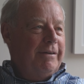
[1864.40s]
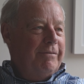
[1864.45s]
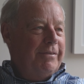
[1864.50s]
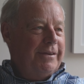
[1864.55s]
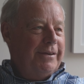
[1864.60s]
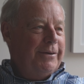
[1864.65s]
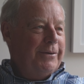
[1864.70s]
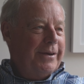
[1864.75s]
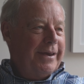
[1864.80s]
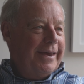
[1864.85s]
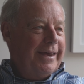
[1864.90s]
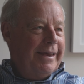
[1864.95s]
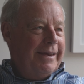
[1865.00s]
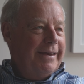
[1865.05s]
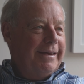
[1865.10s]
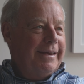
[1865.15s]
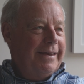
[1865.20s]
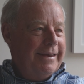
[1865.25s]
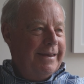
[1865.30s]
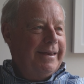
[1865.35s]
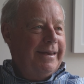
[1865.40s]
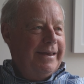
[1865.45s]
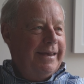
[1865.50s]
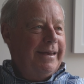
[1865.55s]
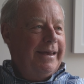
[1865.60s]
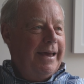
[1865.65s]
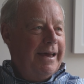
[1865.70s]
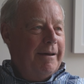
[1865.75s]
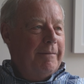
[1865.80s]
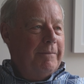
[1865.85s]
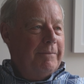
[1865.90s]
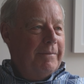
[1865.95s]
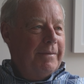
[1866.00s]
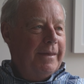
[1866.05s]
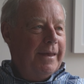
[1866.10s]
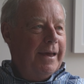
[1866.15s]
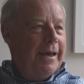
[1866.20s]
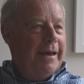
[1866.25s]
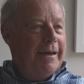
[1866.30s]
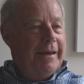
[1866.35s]
Half the population. Yeah, exactly. Yeah, yeah,
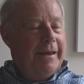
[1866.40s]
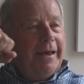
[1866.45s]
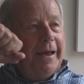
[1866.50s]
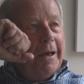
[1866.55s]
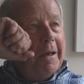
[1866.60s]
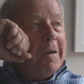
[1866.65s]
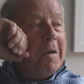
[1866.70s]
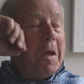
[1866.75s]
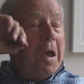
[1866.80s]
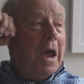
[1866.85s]
yeah. yeah.